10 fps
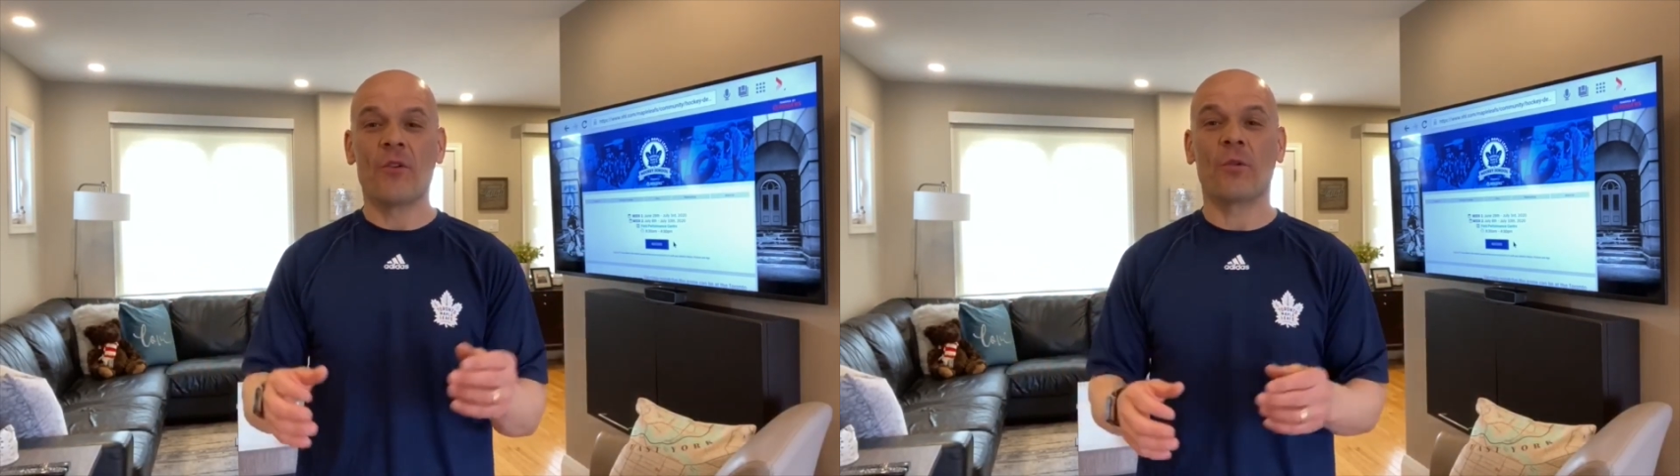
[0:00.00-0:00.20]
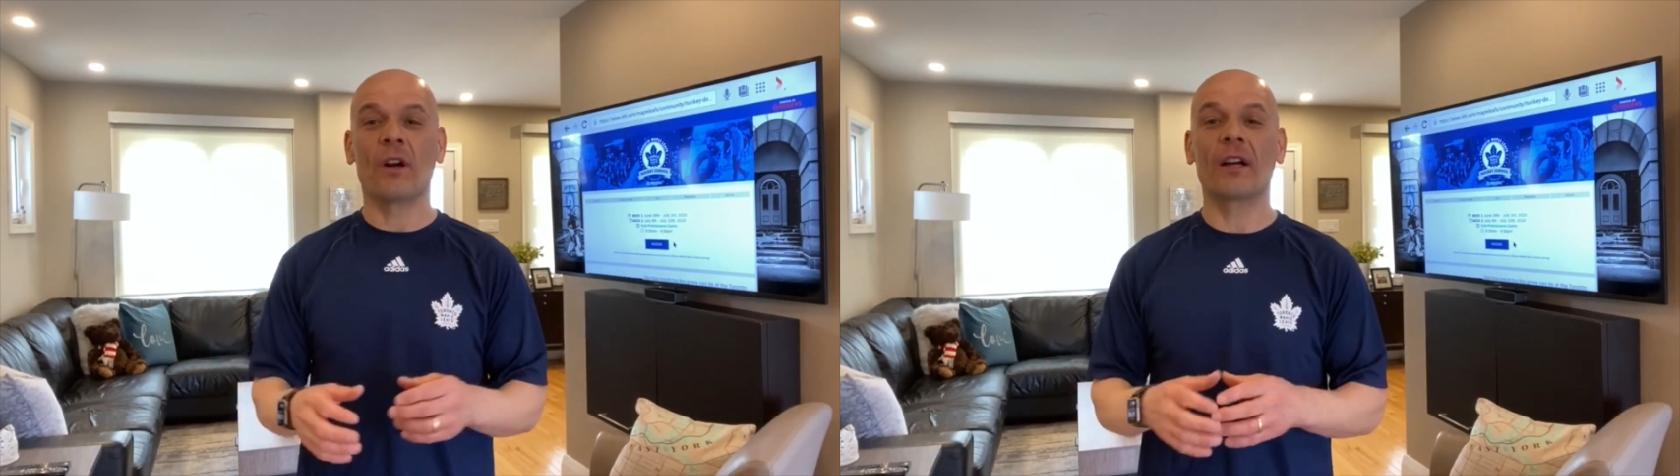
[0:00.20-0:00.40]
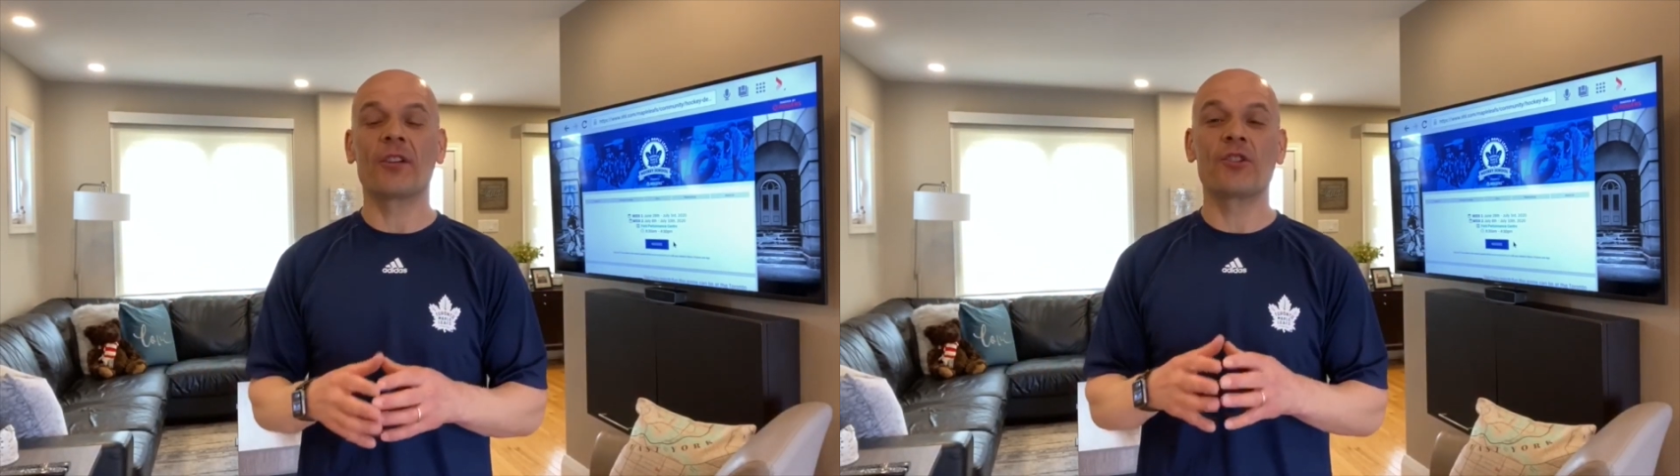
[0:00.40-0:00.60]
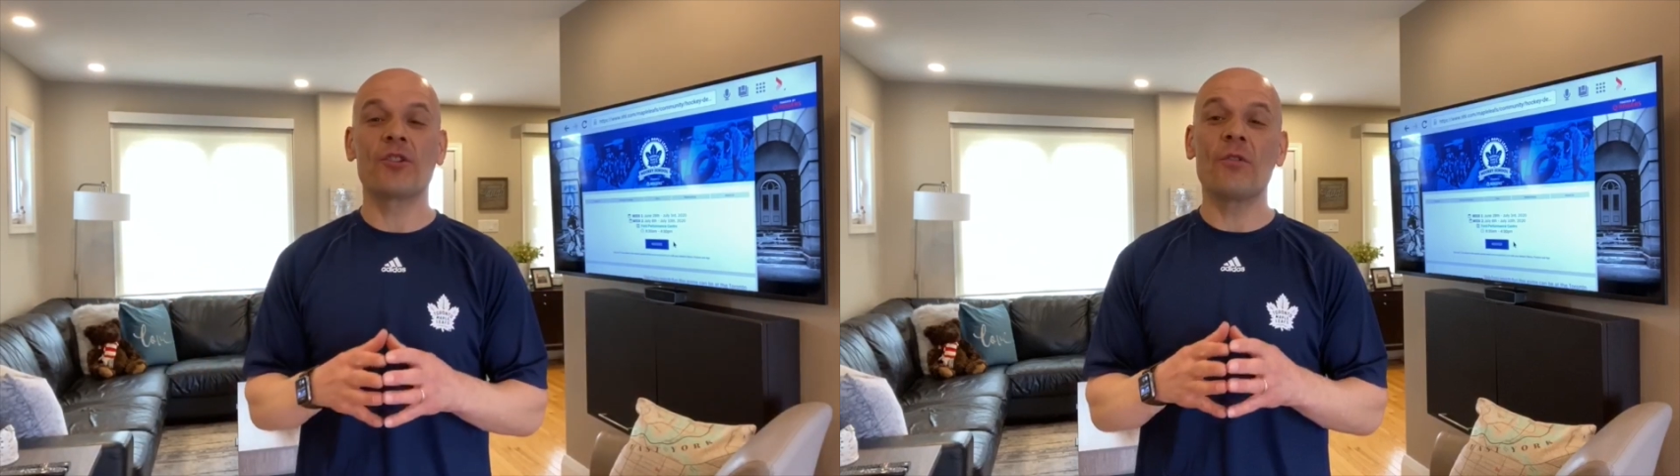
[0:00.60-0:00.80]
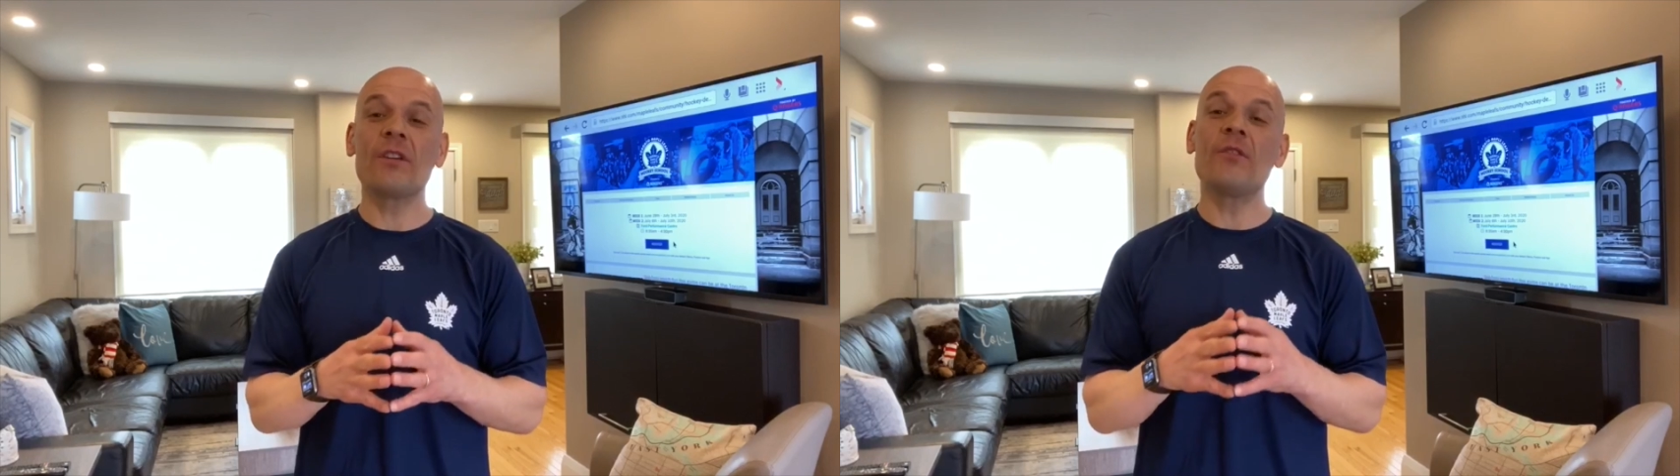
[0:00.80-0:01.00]
where I'm going to
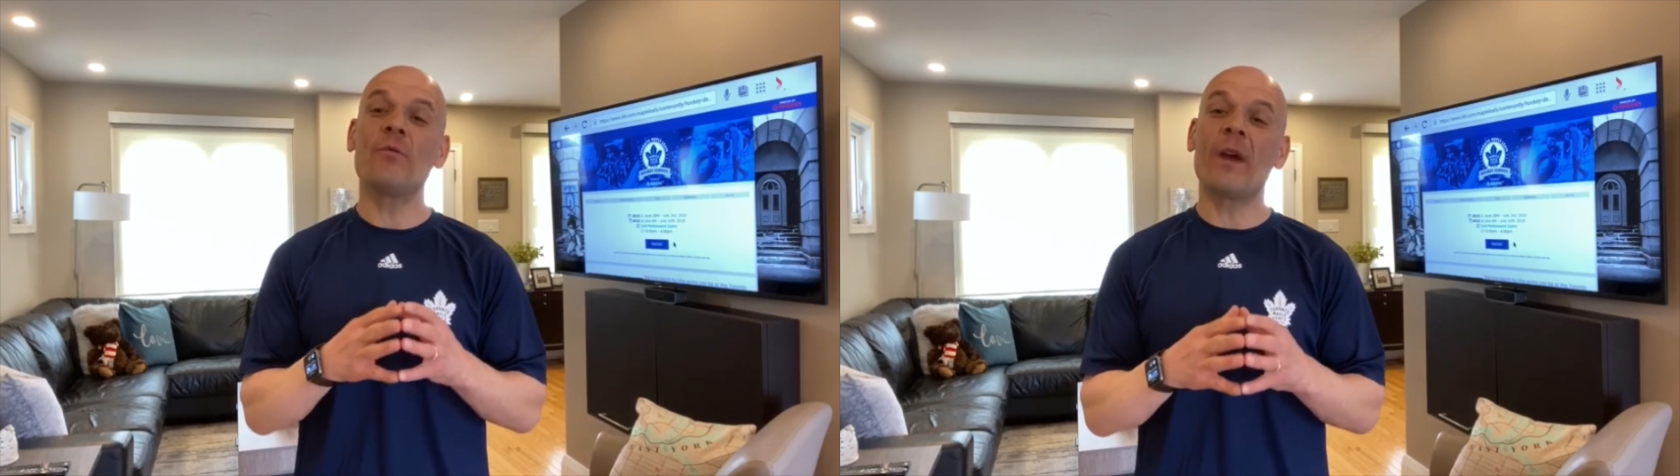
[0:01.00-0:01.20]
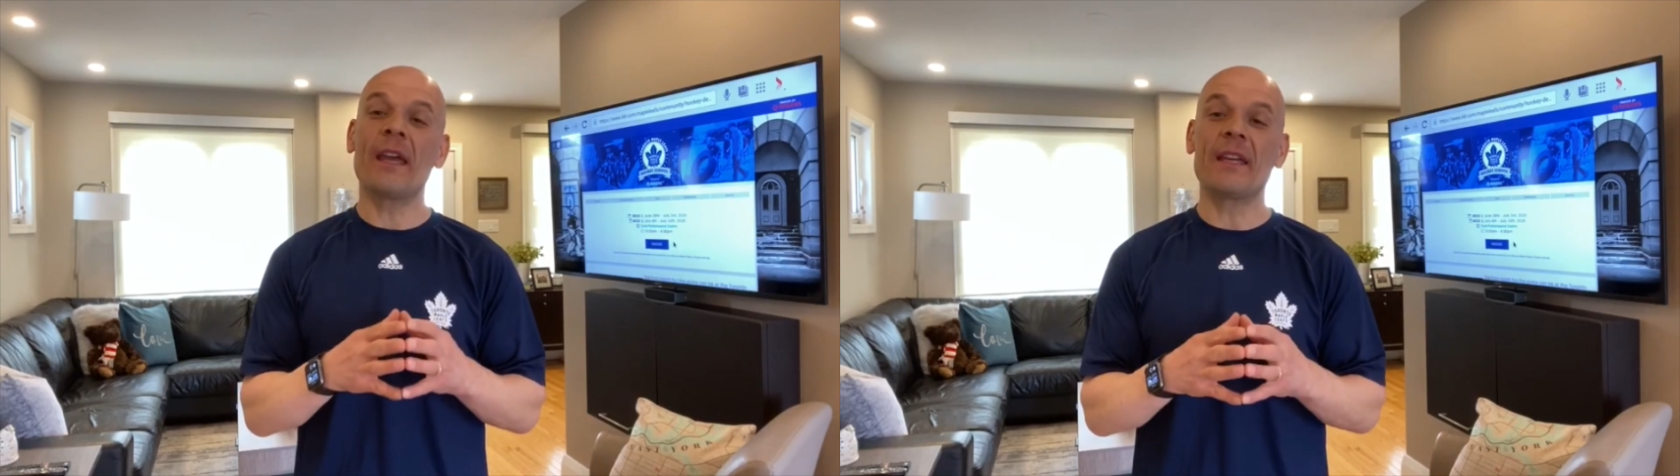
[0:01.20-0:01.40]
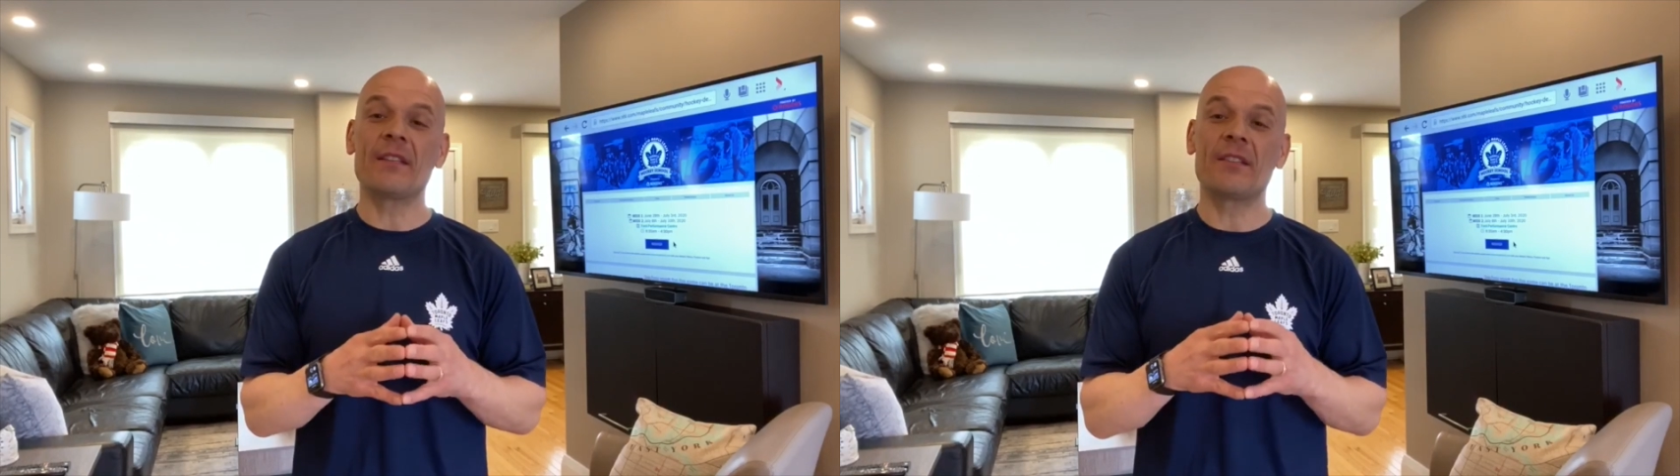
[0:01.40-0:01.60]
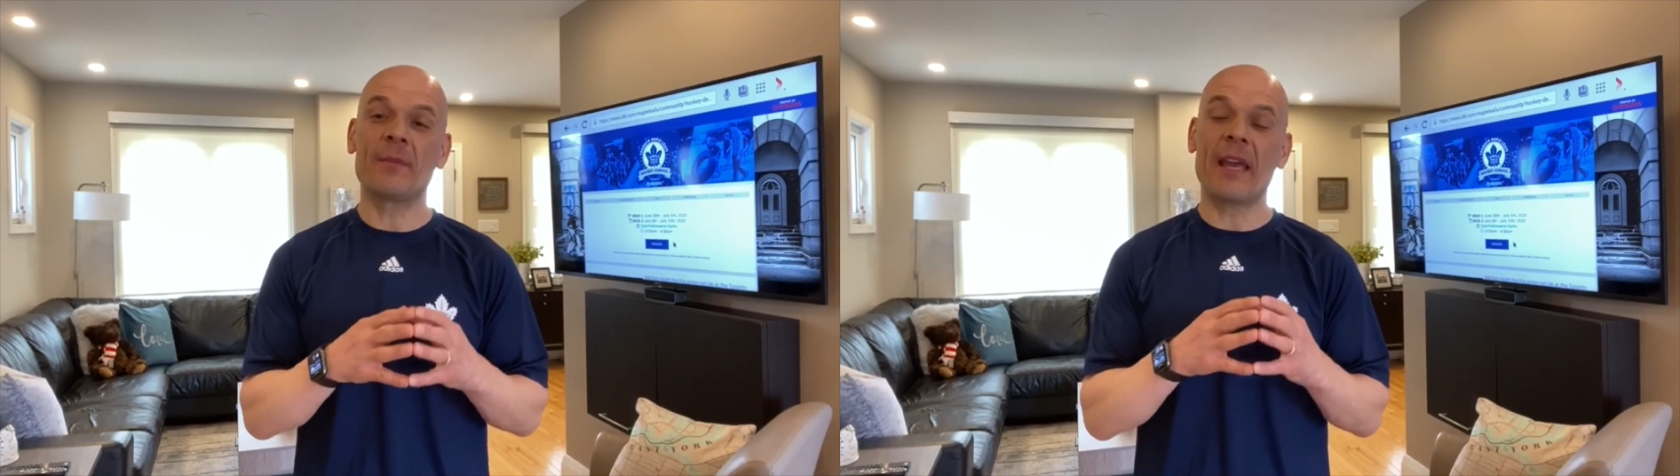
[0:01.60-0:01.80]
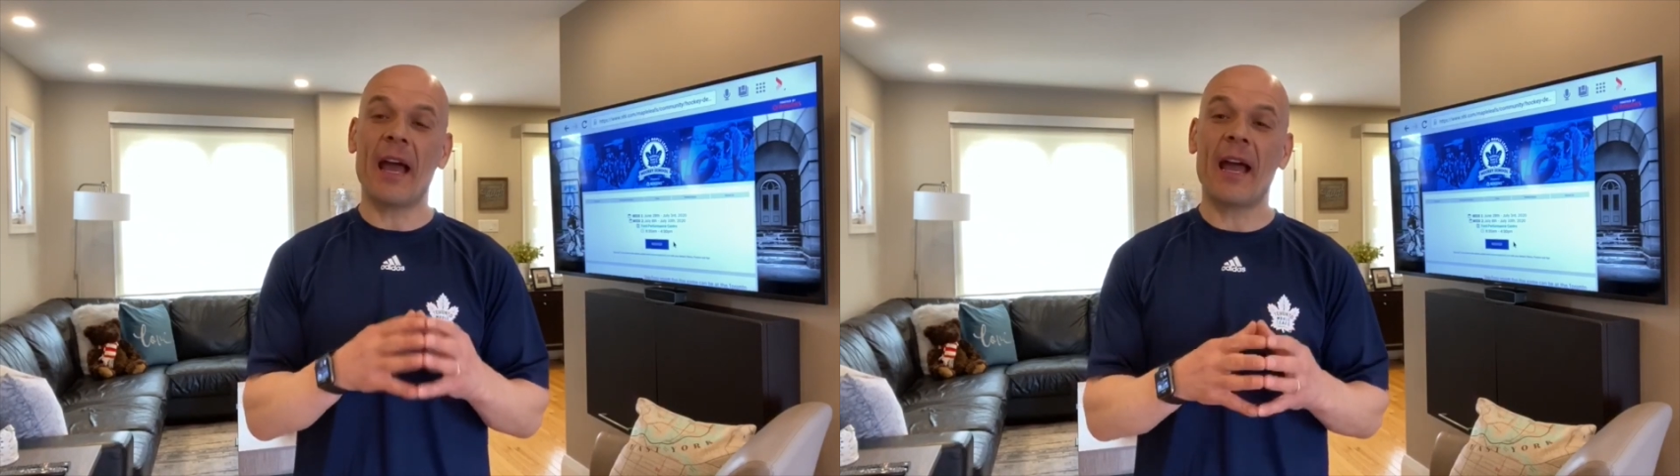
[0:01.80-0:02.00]
show you ways to
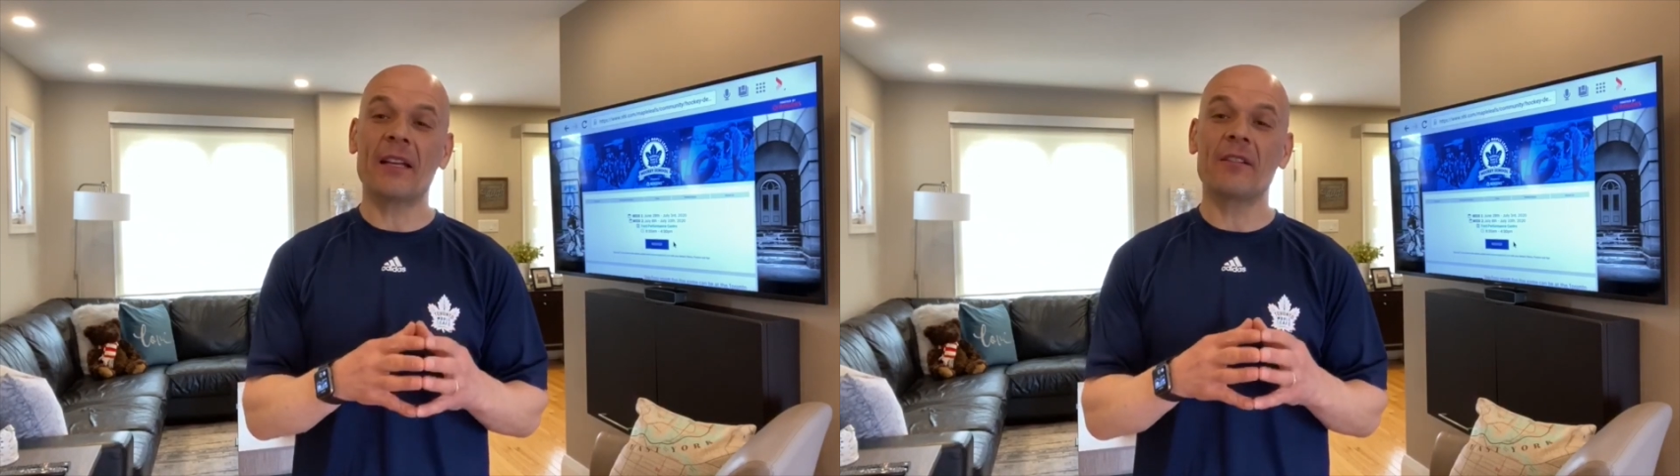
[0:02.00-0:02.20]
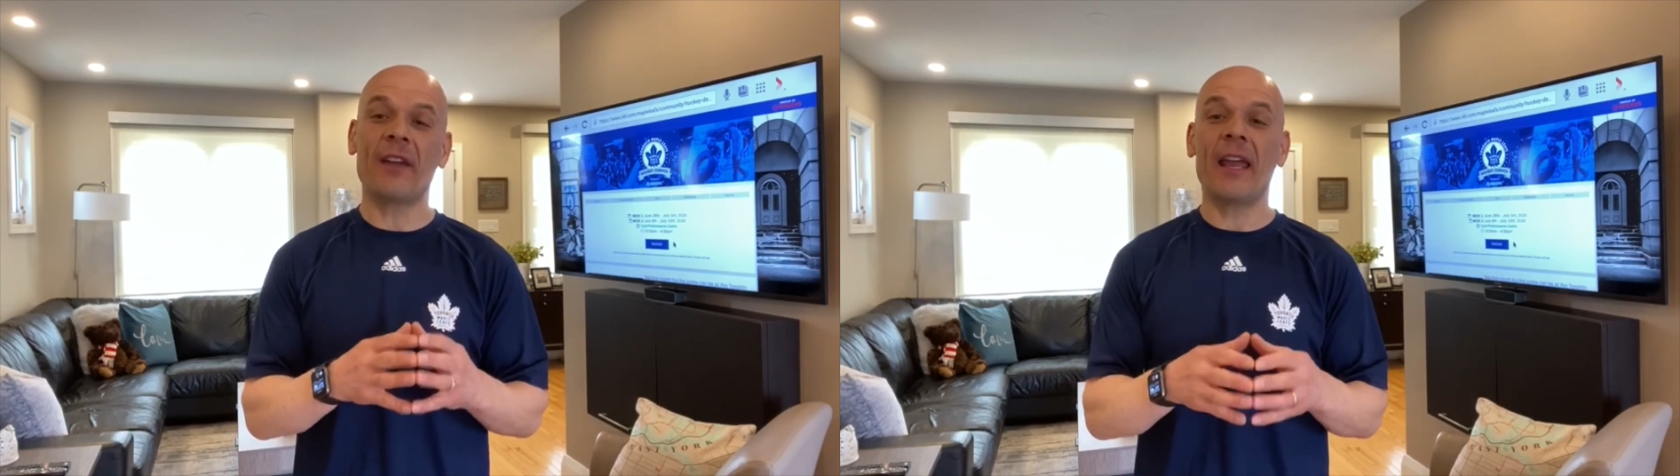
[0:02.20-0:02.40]
be active